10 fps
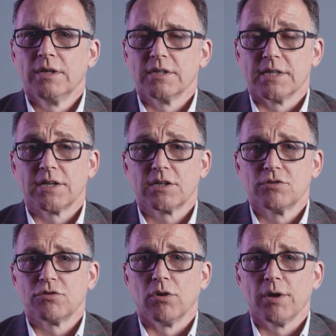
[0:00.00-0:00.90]
the data
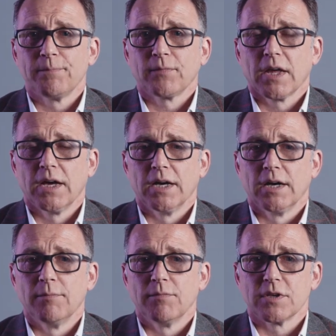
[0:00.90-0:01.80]
controller
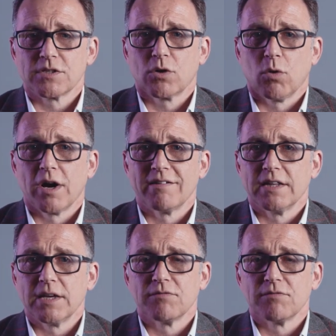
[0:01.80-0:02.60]
that's acquiring the